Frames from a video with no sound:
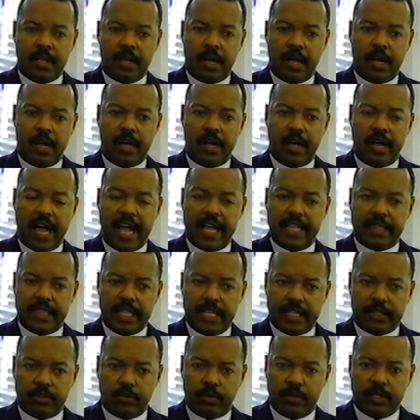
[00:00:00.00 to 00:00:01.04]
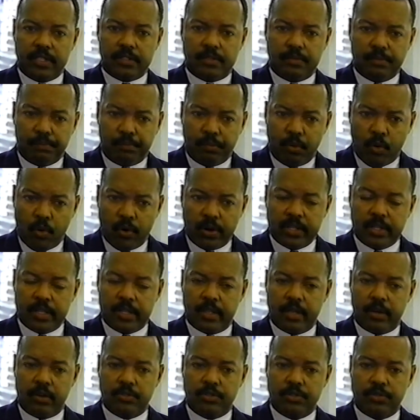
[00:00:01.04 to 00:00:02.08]
I think, though, it is
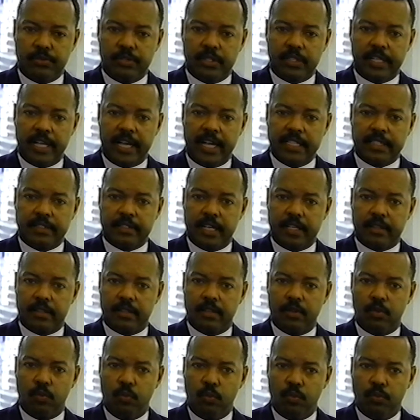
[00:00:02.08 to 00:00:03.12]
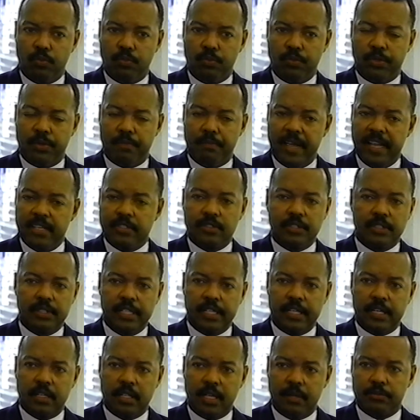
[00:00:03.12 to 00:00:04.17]
important, though, to realize that the major
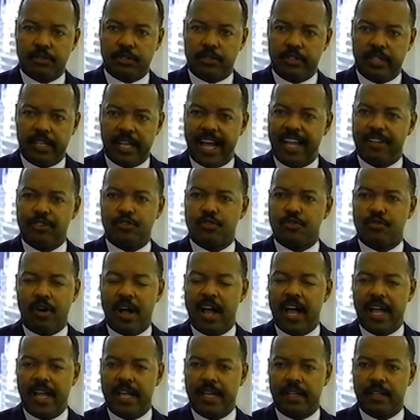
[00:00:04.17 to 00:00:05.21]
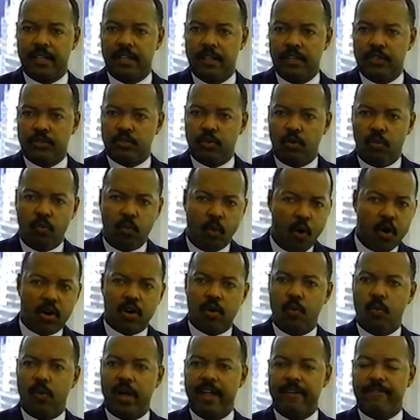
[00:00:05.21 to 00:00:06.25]
league clubs are not trying to
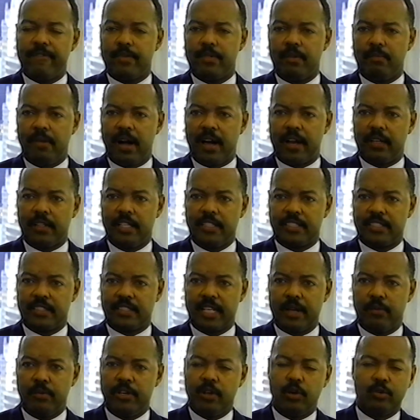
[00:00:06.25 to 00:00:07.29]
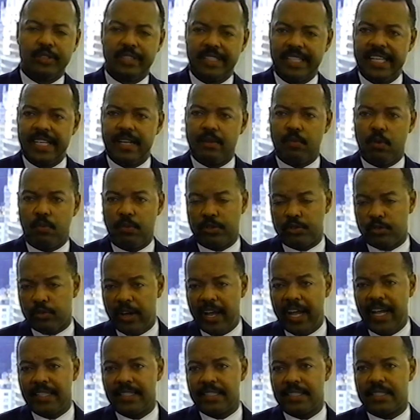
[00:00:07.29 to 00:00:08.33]
walk away from the minor leagues and say we don't need it. What we're
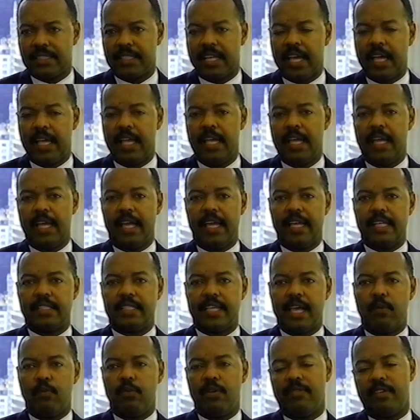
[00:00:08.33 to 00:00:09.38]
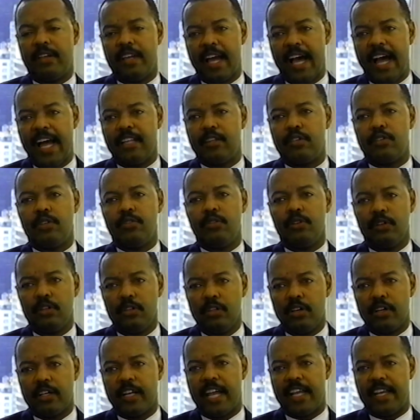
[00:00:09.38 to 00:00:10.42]
trying to say is that we've got to
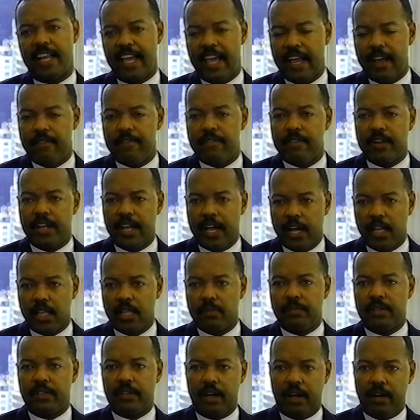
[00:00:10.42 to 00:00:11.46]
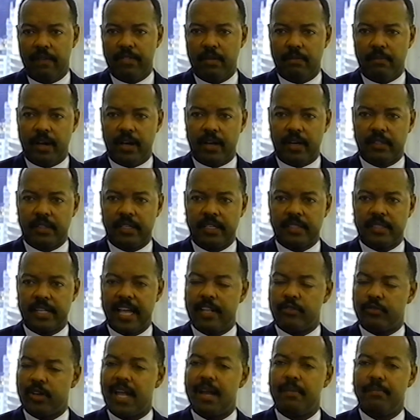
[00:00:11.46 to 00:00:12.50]
look at every element of the minor leagues
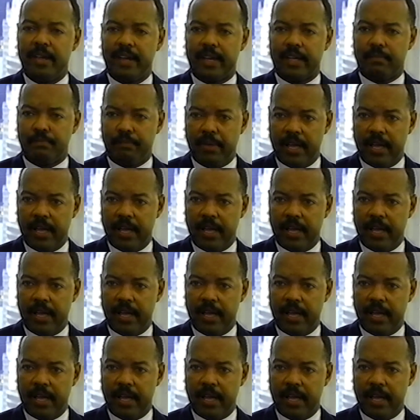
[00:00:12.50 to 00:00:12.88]
and try to make it